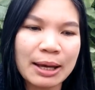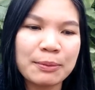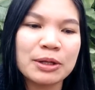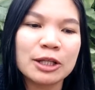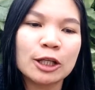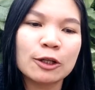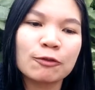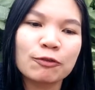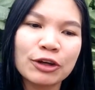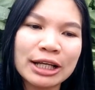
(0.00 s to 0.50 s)
I
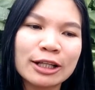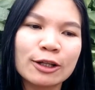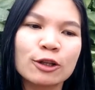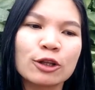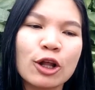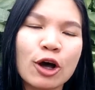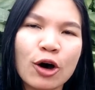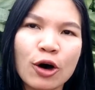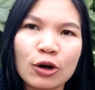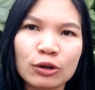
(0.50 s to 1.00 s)
mean, very
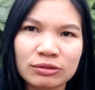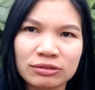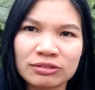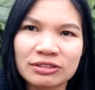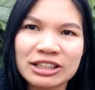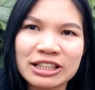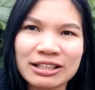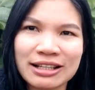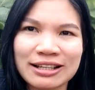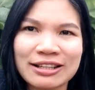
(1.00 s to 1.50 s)

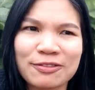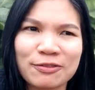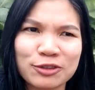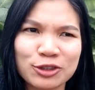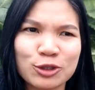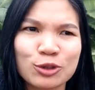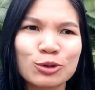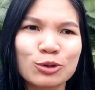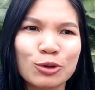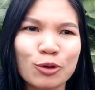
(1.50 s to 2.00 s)
long
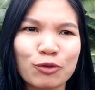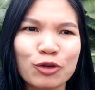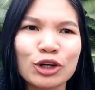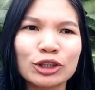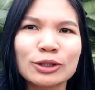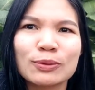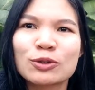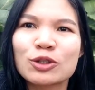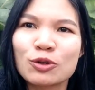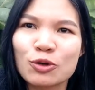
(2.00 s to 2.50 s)

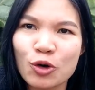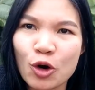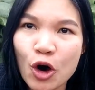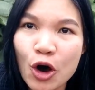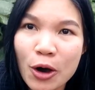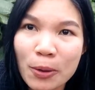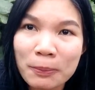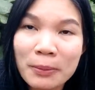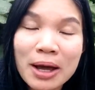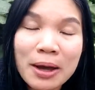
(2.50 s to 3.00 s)
for them to
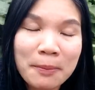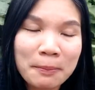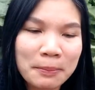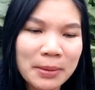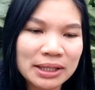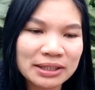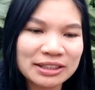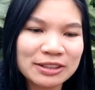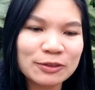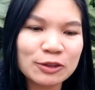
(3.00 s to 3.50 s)
crop,
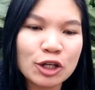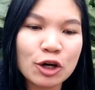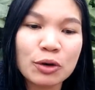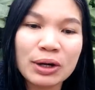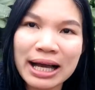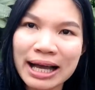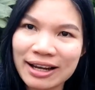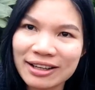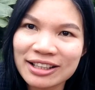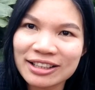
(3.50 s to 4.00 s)
but you know,
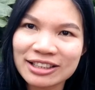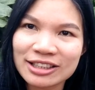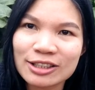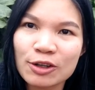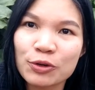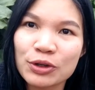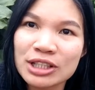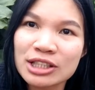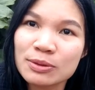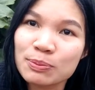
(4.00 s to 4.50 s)
garlic is
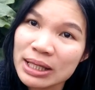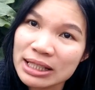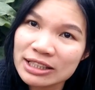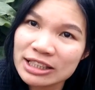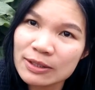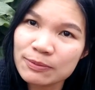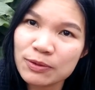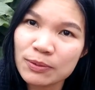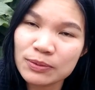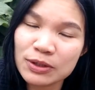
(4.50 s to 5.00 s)
so
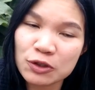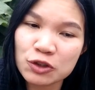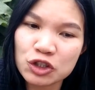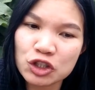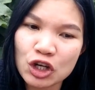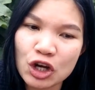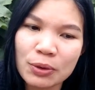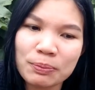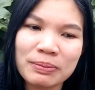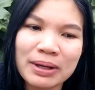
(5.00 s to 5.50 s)
expensive from the
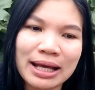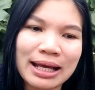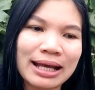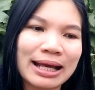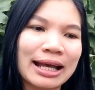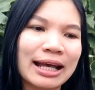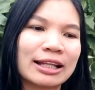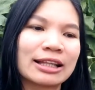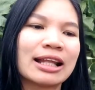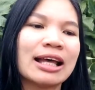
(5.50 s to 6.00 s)
shop,
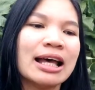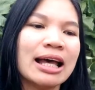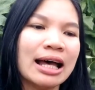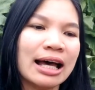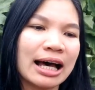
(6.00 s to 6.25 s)
and